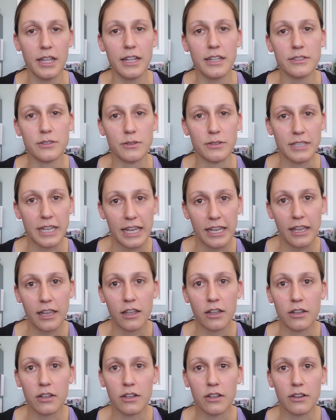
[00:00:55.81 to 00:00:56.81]
So taking
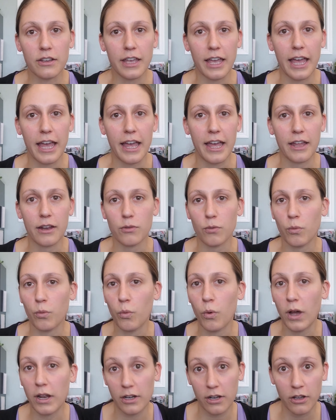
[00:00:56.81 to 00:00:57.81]
a look at
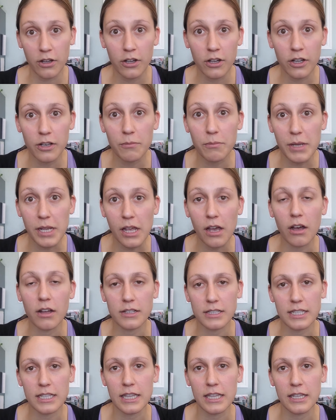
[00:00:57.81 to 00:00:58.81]
what could be
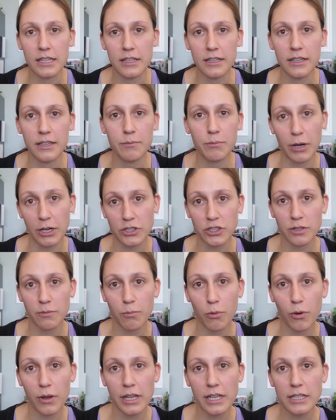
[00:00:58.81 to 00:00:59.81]
causing pressure
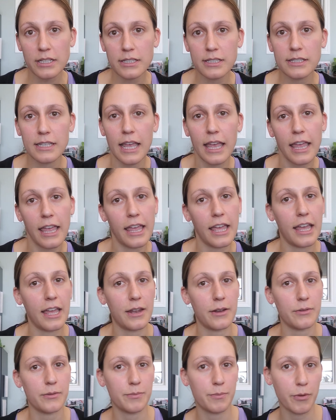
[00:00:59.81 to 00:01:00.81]
points
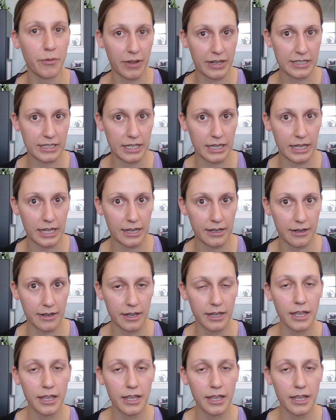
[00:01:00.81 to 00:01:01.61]
and preventing that.